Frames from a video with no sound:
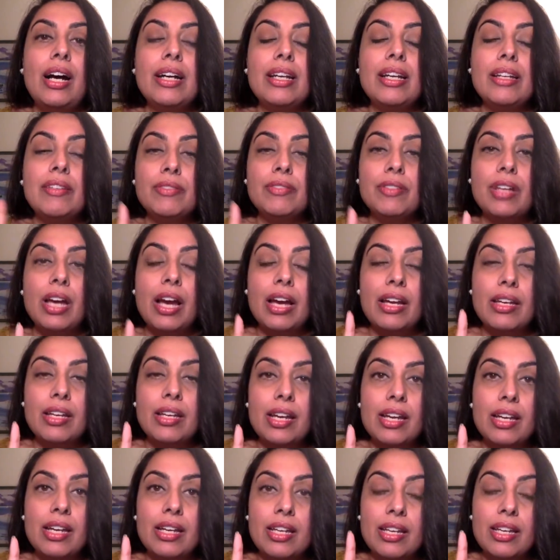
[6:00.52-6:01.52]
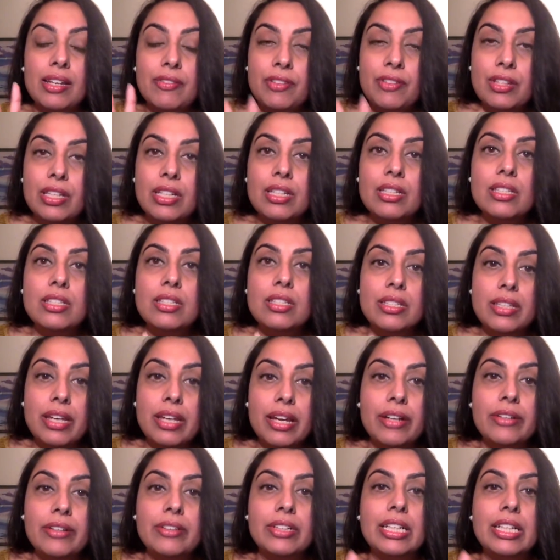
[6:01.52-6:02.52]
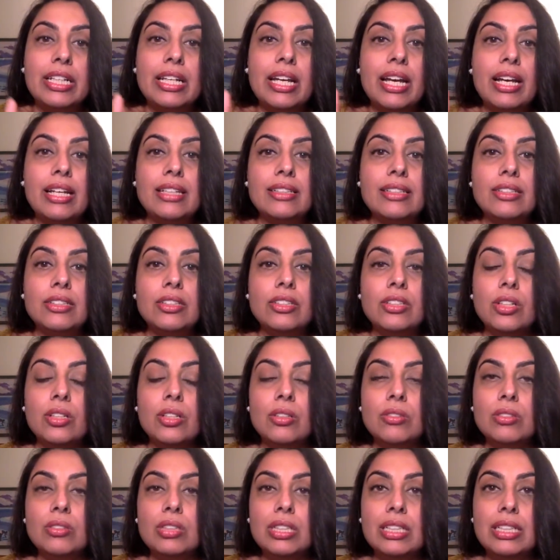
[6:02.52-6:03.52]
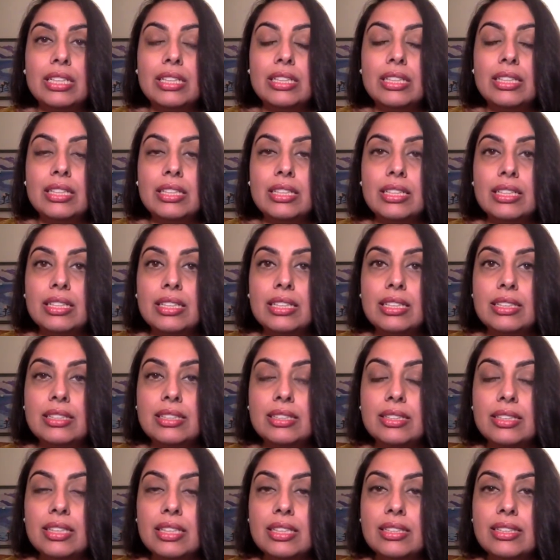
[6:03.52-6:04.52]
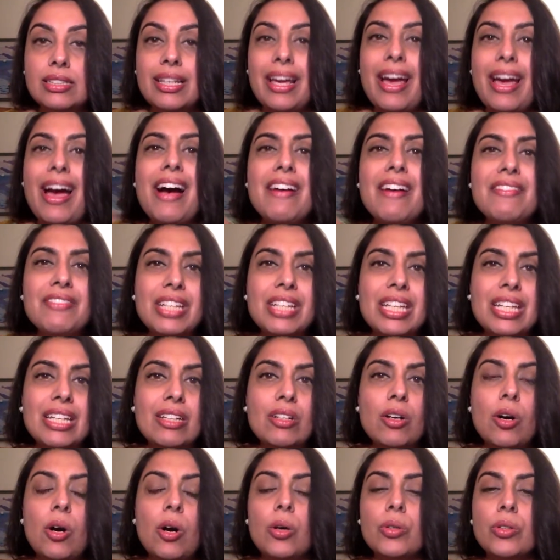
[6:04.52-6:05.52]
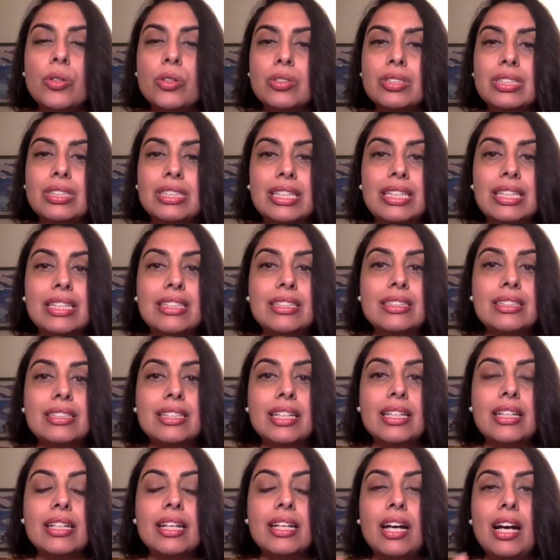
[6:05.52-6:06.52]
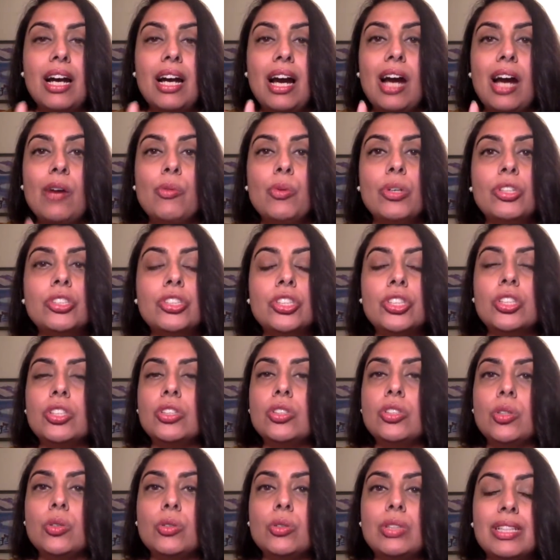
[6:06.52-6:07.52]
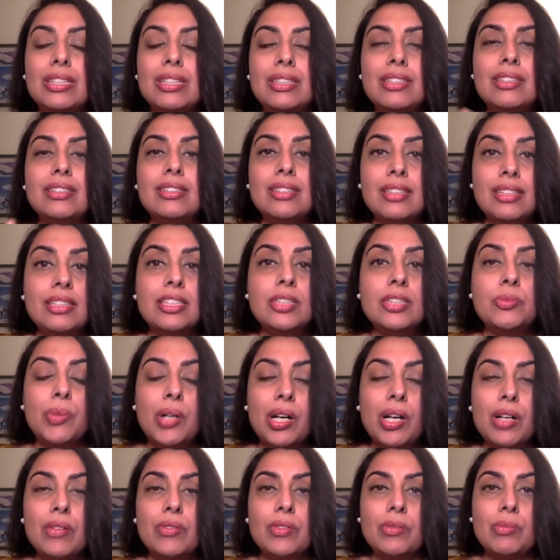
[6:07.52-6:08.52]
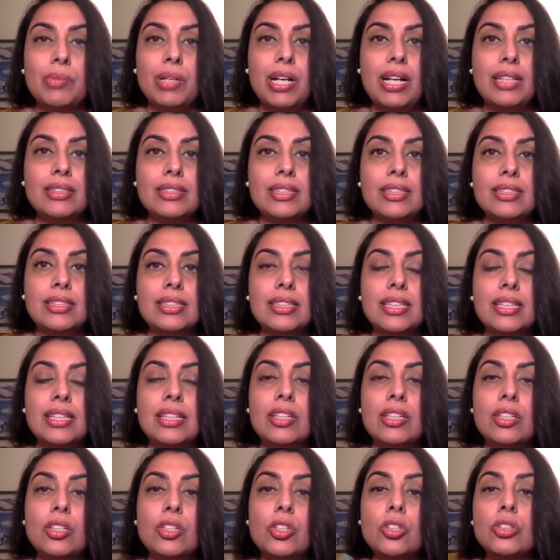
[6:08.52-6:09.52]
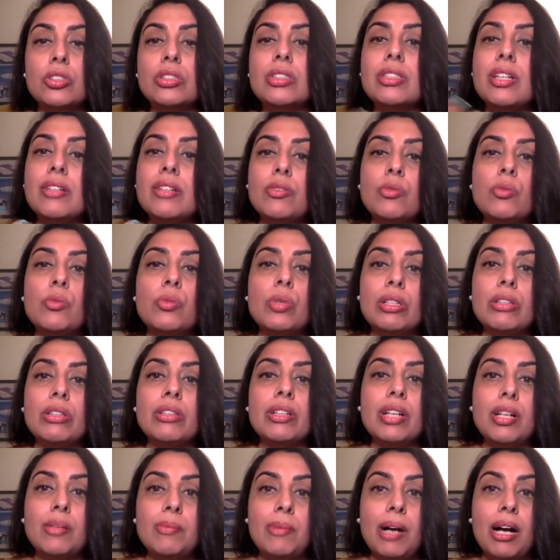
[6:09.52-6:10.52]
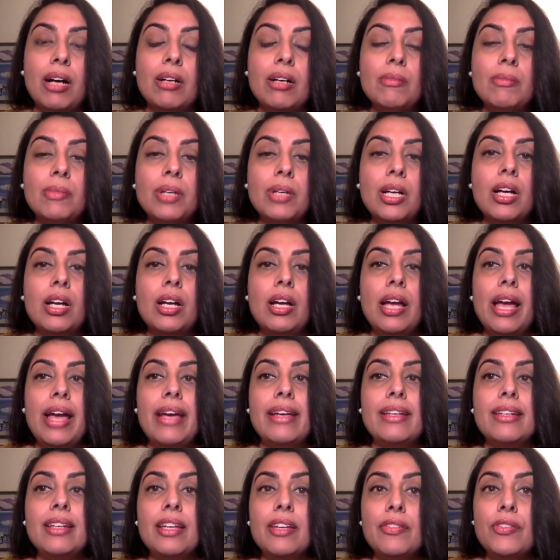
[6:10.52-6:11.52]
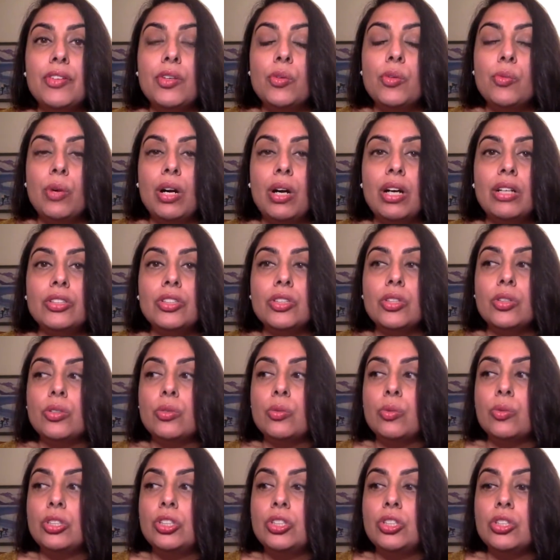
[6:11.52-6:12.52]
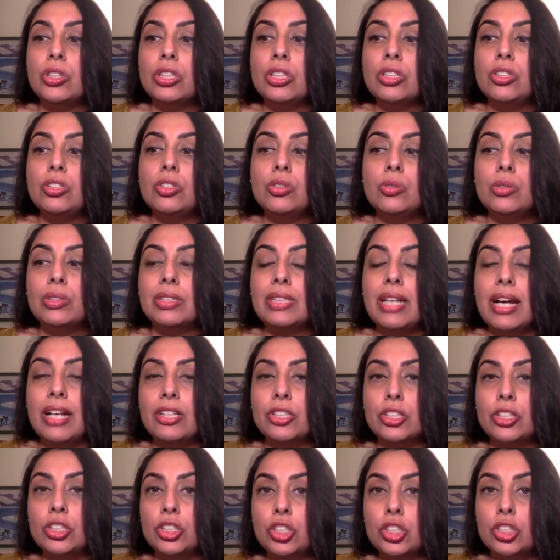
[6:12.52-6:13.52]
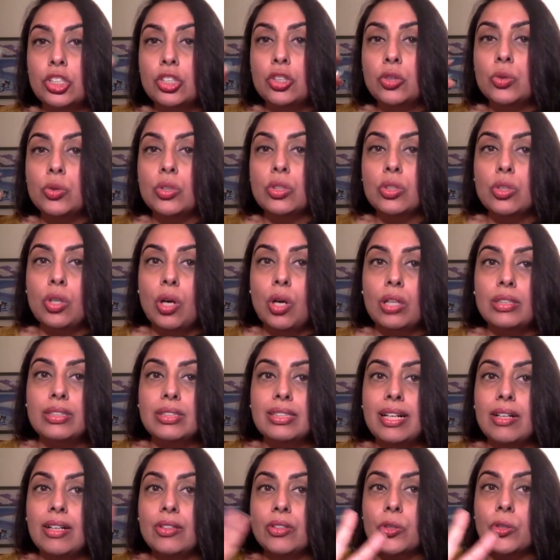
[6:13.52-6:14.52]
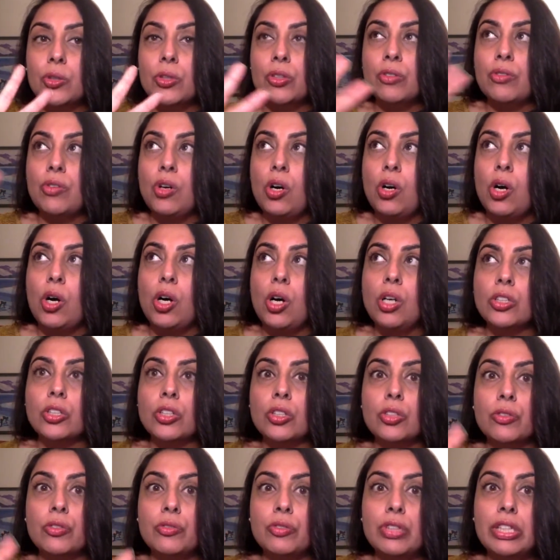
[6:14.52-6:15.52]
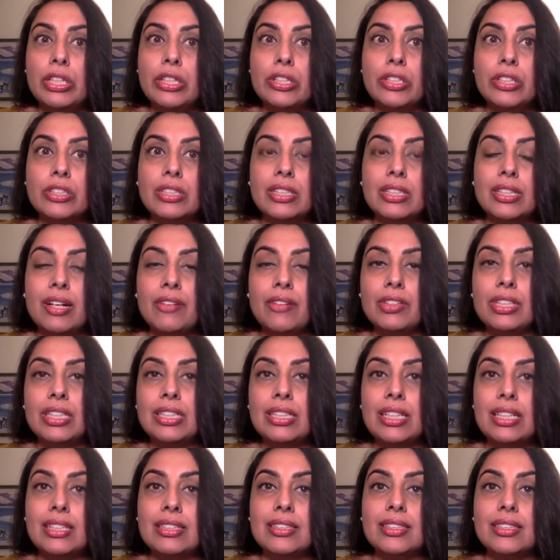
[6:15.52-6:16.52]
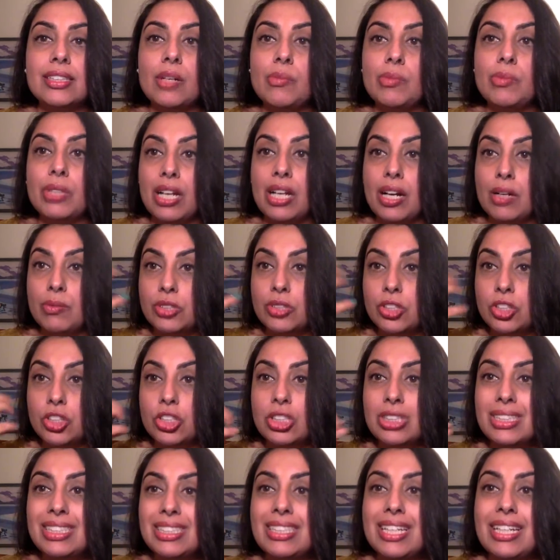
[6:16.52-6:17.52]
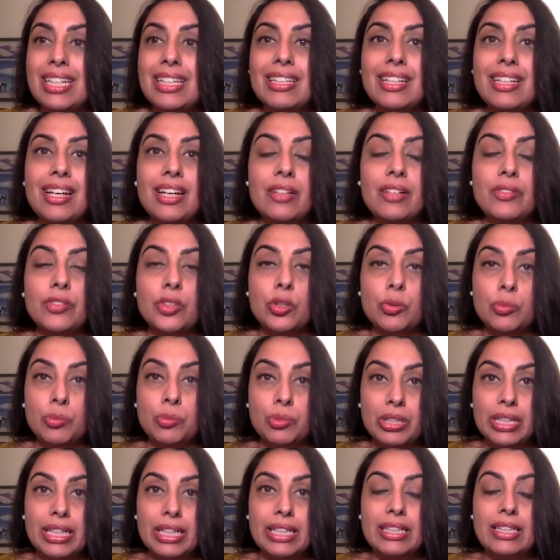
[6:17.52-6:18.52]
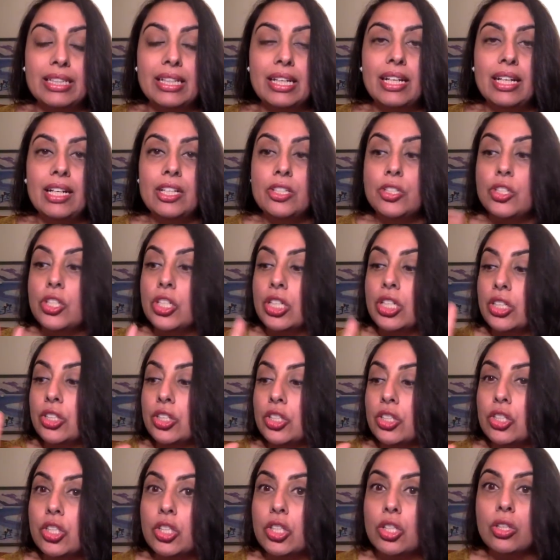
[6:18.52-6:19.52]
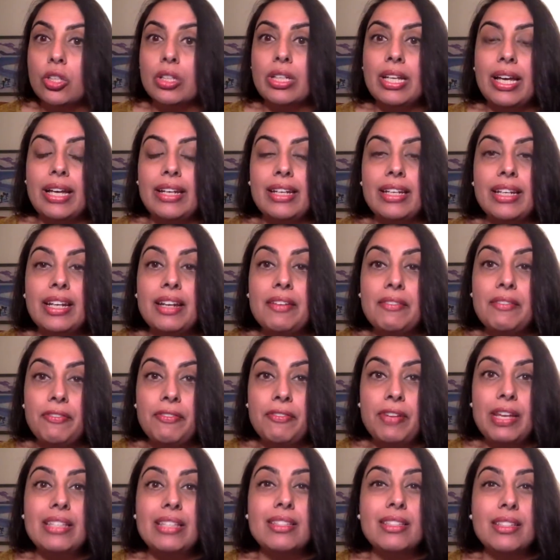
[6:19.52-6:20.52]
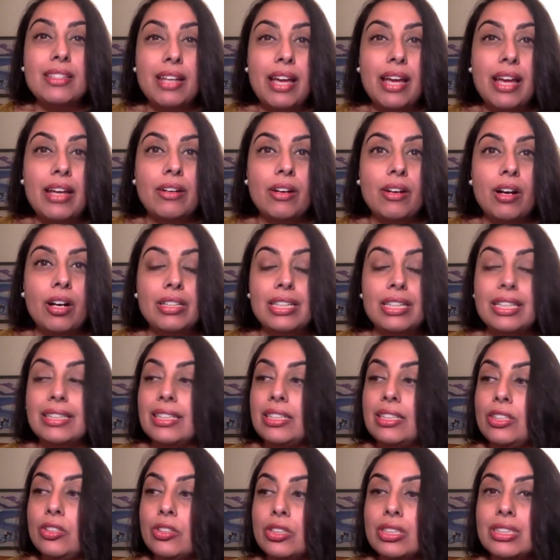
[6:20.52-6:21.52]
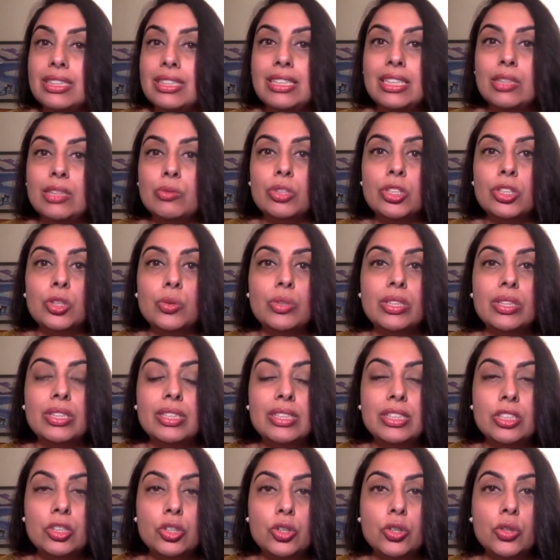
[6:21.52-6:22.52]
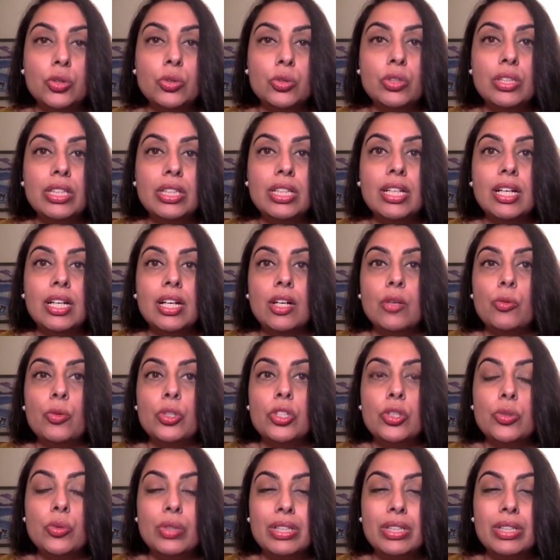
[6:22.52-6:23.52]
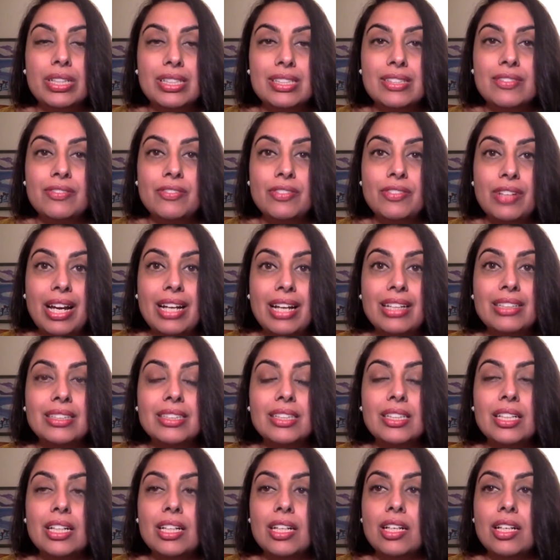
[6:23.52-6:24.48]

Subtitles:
if it is scary and, you know, it's heavy and all those things, like, I want you to know that this is part of the process. Like, your stuff will come up. And if you want, you know, what you can do is actually just do a thought download of all your fears and everything that is coming up, to just take it out of your brain. So you can just look at it and face it head on. And then you can see which one is truth, which one is fact,